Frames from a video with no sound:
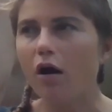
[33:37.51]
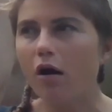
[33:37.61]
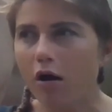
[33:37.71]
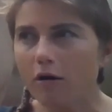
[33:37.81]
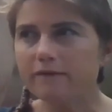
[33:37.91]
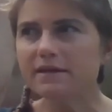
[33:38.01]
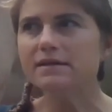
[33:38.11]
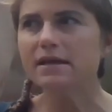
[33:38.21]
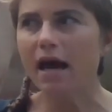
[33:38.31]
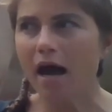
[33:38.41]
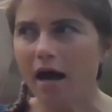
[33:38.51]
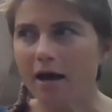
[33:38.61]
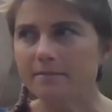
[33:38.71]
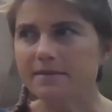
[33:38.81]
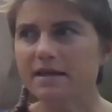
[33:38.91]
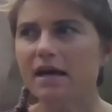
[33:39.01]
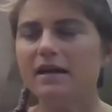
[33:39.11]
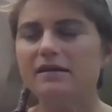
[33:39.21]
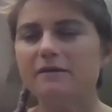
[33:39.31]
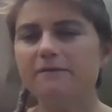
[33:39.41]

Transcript: Oftentimes, the